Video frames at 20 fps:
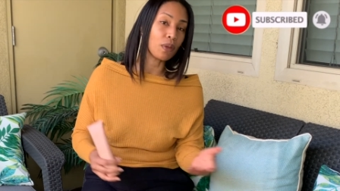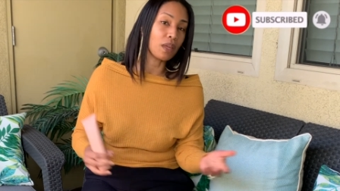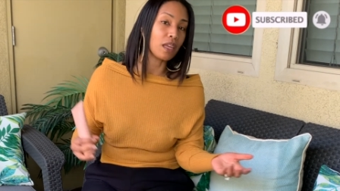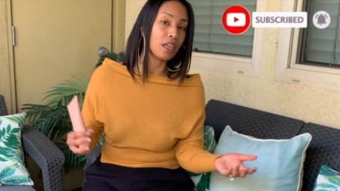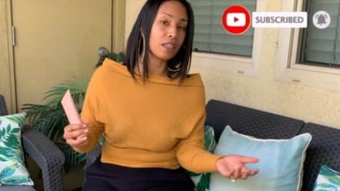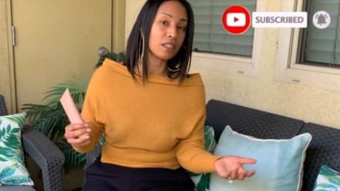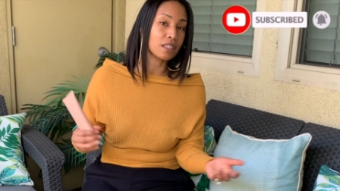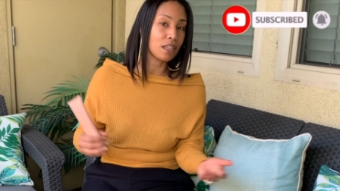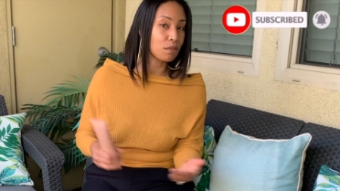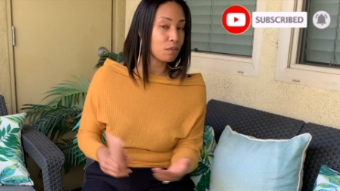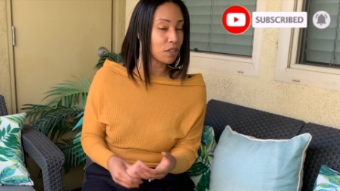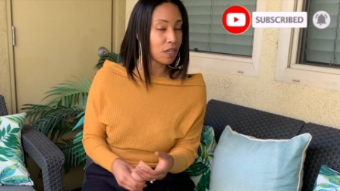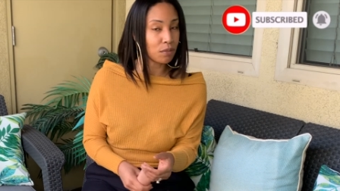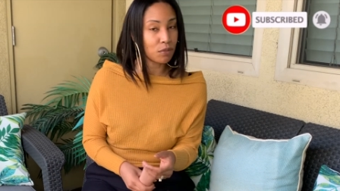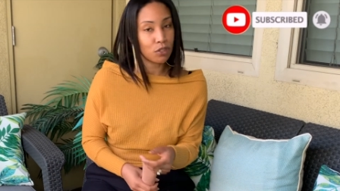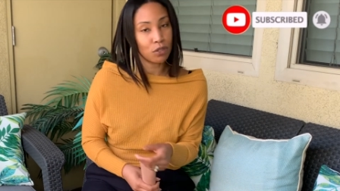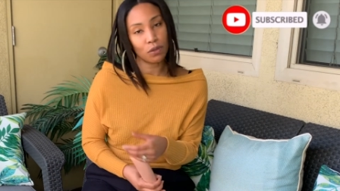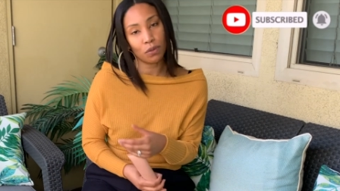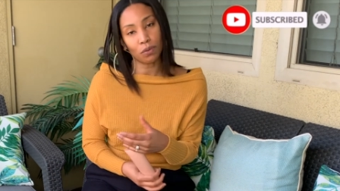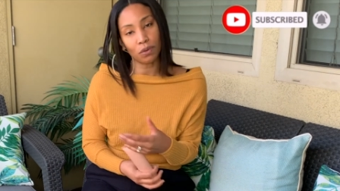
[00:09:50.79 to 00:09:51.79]
week, sometimes
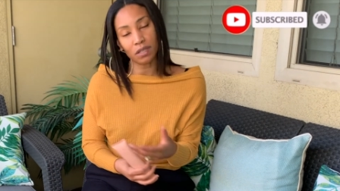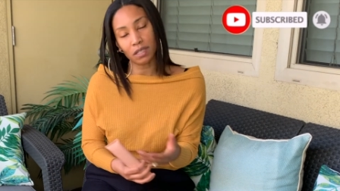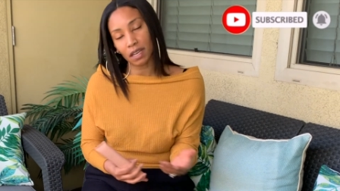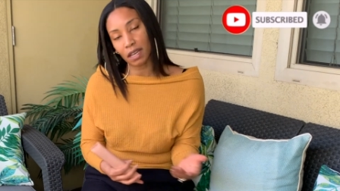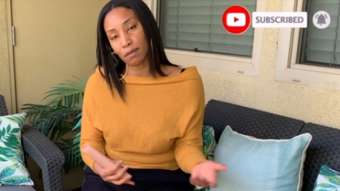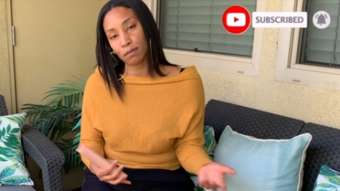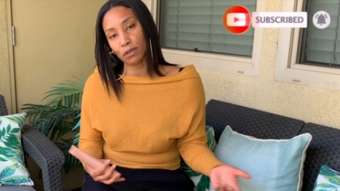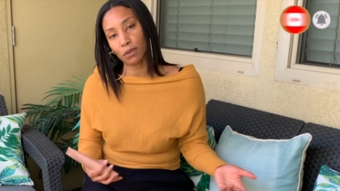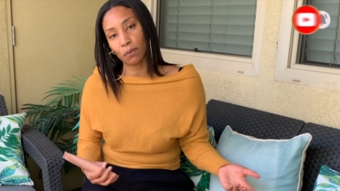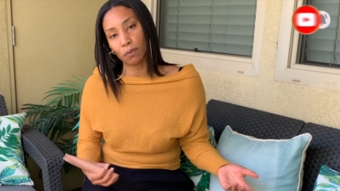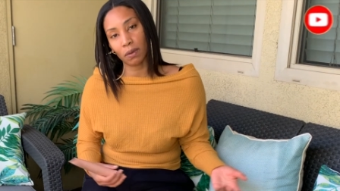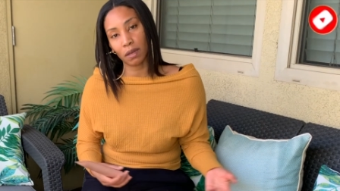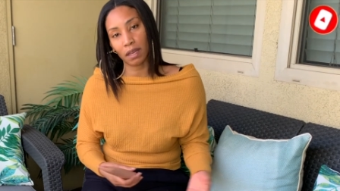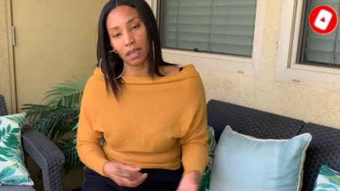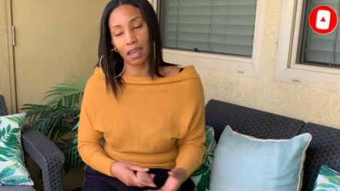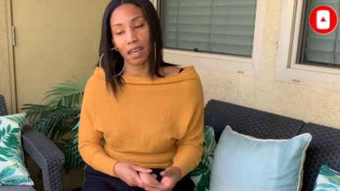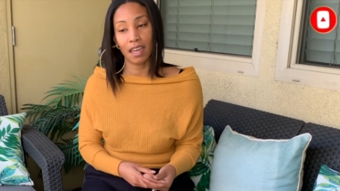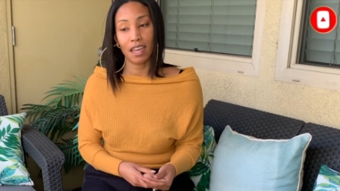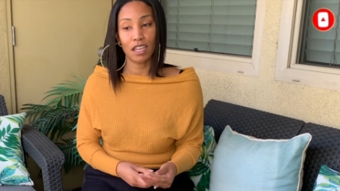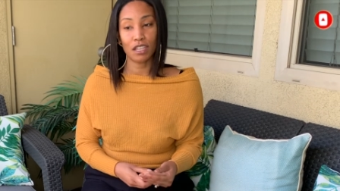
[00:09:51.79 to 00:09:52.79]
two, three times a week,
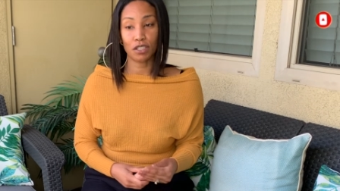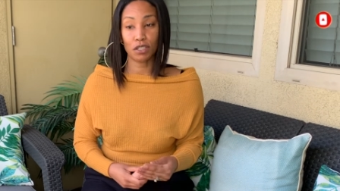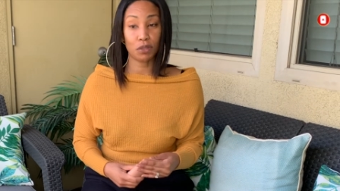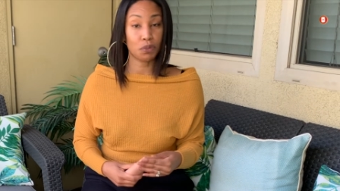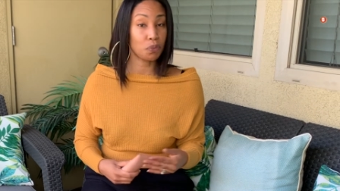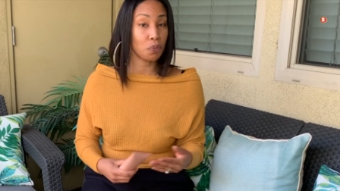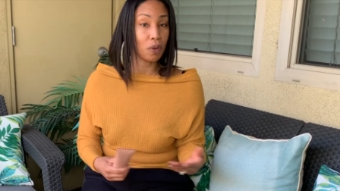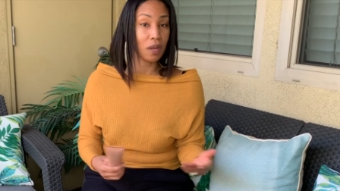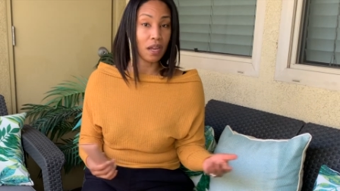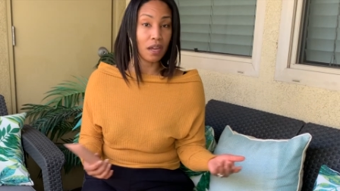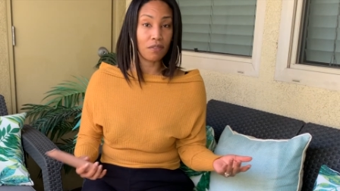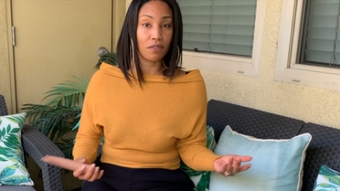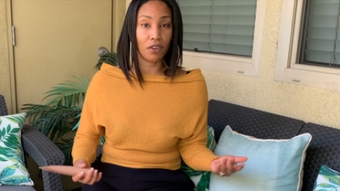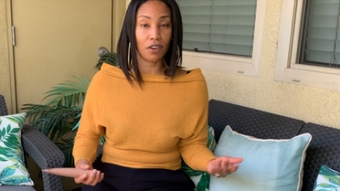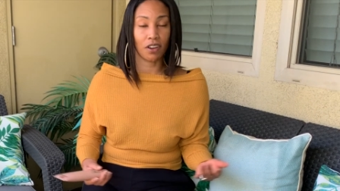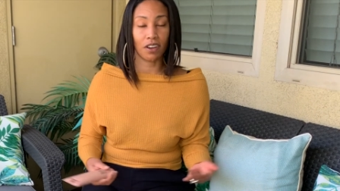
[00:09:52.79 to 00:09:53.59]
just whenever.